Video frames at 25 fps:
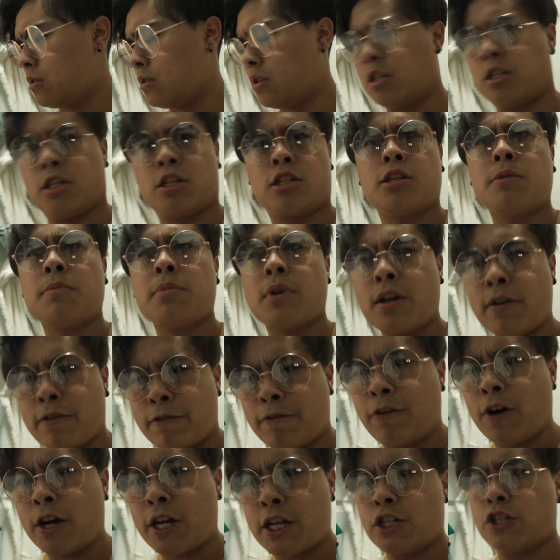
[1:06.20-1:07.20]
Is this some kind of
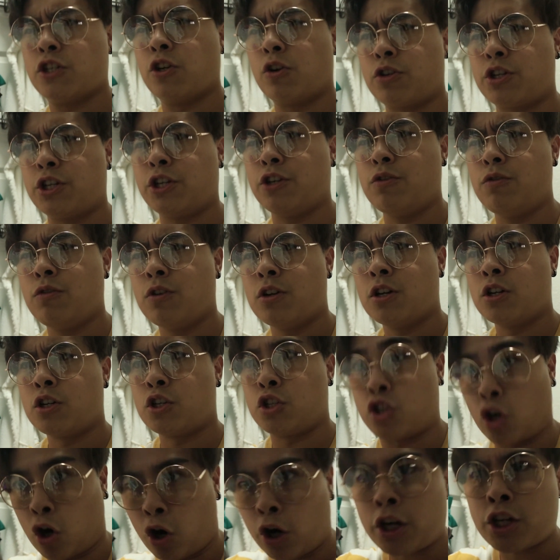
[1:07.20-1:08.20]
fucking joke to you?
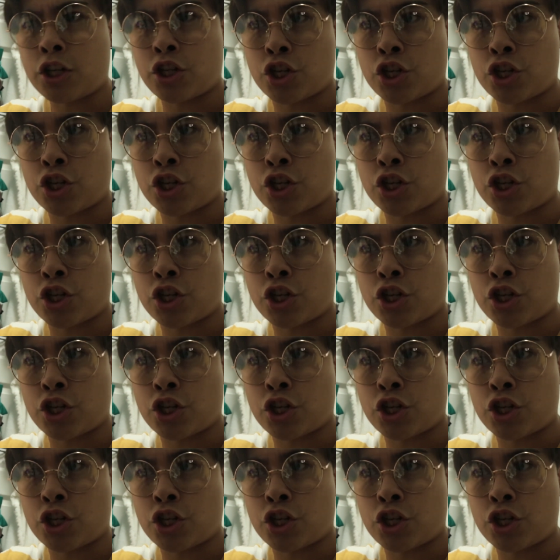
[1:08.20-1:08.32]
Dark